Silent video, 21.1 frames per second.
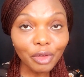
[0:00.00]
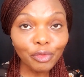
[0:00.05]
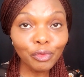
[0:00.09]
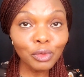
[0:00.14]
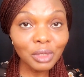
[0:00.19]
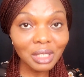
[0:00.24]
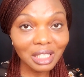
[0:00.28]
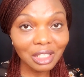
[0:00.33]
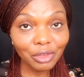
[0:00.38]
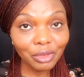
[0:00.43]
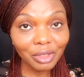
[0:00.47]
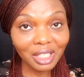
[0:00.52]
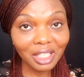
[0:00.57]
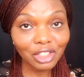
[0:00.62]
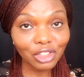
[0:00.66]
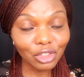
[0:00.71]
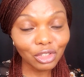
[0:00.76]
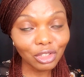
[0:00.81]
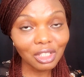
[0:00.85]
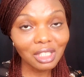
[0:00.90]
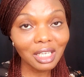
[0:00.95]
food
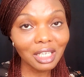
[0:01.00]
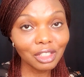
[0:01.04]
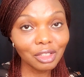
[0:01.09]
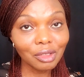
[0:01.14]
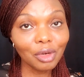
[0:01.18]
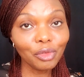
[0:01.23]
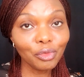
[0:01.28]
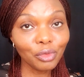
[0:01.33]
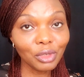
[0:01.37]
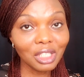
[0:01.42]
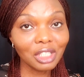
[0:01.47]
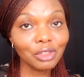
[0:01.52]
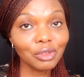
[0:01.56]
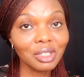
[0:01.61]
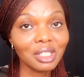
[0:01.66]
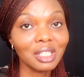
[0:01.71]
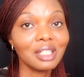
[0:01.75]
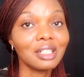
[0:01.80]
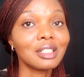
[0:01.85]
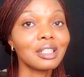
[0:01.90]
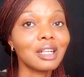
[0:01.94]
ingredients, just Nigerian food
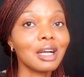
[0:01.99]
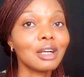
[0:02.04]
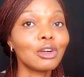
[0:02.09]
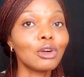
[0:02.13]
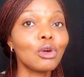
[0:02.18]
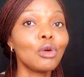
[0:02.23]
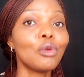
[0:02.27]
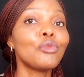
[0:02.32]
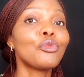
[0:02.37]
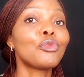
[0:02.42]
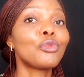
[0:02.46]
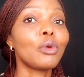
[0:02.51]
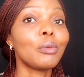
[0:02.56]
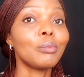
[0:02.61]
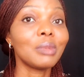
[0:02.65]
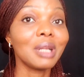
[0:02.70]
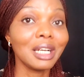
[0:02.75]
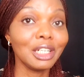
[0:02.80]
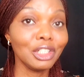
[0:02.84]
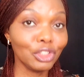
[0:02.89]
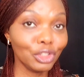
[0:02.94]
ingredients that come from
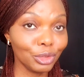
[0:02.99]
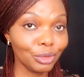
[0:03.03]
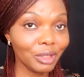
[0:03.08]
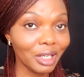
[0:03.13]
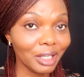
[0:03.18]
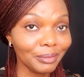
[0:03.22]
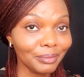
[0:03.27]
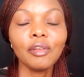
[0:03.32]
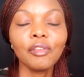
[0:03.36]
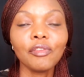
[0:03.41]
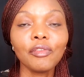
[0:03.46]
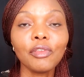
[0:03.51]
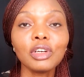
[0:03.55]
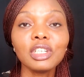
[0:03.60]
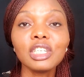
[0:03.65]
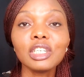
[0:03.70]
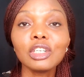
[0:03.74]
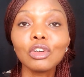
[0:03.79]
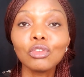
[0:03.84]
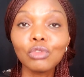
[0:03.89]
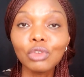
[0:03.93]
Nigeria. For the
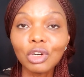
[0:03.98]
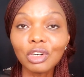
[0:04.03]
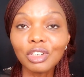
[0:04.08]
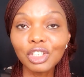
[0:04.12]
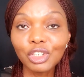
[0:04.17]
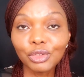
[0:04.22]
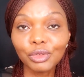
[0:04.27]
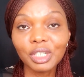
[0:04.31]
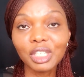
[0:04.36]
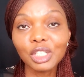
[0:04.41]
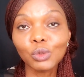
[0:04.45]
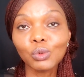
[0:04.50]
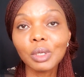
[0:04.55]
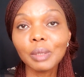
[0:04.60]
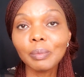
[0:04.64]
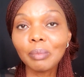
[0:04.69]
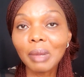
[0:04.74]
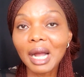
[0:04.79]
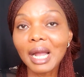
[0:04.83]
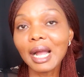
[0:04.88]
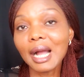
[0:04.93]
groceries we
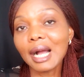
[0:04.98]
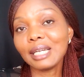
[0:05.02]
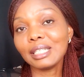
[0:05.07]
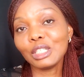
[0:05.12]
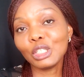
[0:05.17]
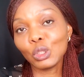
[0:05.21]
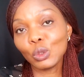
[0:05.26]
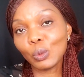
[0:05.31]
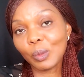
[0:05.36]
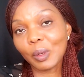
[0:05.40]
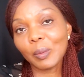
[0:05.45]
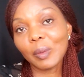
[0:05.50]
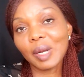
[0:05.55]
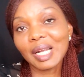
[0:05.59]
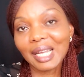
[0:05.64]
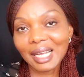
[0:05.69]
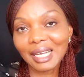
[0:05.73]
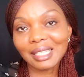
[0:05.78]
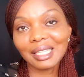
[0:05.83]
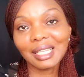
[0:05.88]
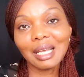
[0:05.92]
buy at the
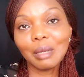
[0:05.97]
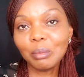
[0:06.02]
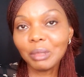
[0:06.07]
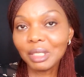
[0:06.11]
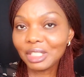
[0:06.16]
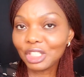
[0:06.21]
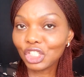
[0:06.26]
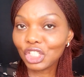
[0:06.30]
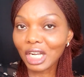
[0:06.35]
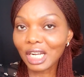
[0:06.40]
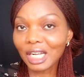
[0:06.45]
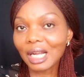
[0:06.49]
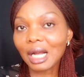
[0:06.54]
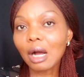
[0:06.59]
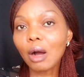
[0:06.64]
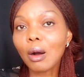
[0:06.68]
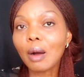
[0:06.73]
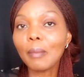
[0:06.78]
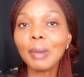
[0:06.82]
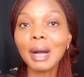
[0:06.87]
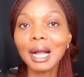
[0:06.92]
supermarket, let me check
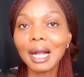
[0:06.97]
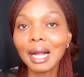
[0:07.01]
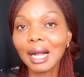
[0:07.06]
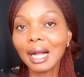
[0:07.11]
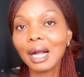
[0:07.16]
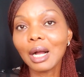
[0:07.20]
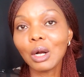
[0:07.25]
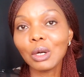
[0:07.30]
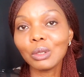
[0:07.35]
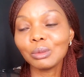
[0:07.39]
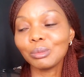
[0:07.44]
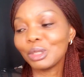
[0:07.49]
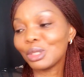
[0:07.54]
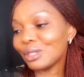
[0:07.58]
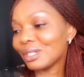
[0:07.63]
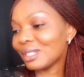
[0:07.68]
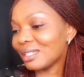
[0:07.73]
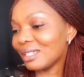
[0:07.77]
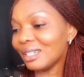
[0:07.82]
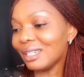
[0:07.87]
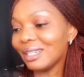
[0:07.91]
our bank account
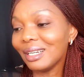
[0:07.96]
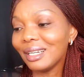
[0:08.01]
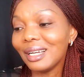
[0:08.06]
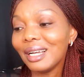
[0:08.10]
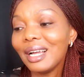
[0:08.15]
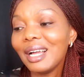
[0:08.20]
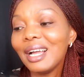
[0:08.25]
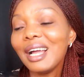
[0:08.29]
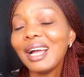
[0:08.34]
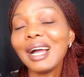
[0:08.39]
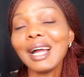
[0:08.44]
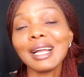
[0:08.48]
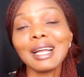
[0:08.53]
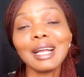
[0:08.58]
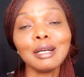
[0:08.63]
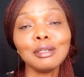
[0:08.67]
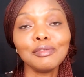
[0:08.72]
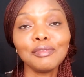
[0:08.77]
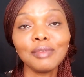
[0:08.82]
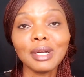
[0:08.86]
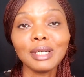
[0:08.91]
because I
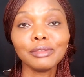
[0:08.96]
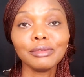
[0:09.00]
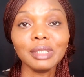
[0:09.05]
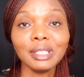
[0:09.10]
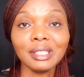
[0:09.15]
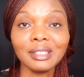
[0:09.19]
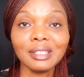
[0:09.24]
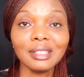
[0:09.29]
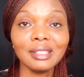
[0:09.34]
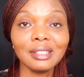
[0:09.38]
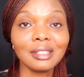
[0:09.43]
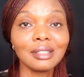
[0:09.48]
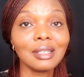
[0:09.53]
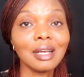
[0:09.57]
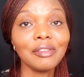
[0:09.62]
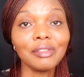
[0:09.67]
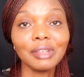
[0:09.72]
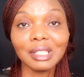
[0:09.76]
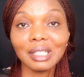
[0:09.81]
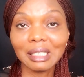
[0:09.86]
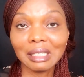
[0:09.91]
can't find receipts.
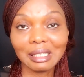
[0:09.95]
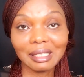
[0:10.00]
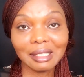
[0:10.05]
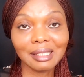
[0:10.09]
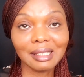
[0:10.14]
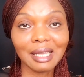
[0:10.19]
Everything is